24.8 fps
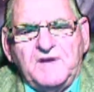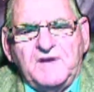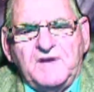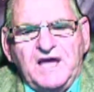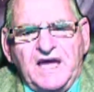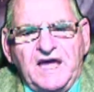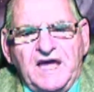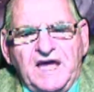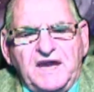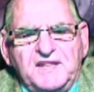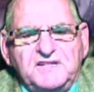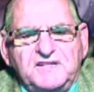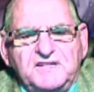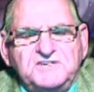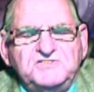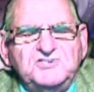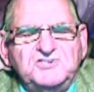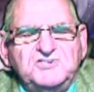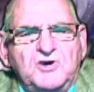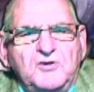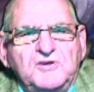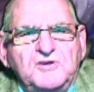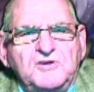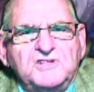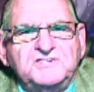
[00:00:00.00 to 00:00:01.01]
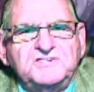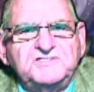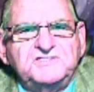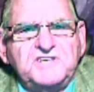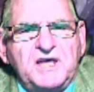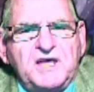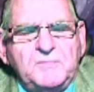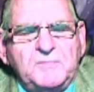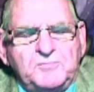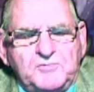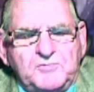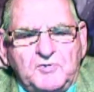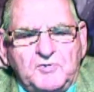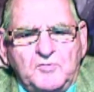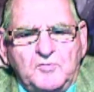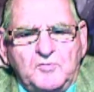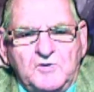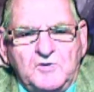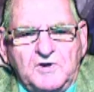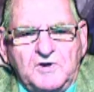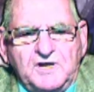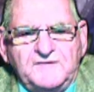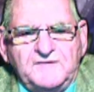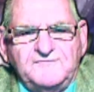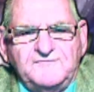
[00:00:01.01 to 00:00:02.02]
God in Jonah chapter
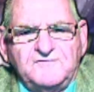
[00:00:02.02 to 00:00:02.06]
1,